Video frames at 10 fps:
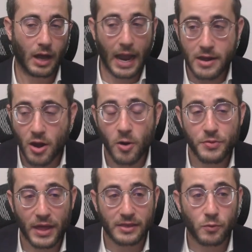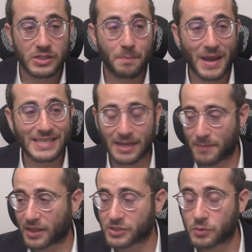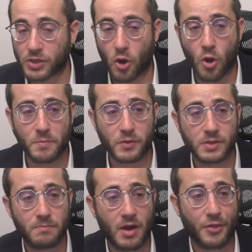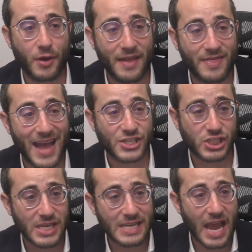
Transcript: I know that there was a Beis HaMikdash, there was a home, there was a mother, and that she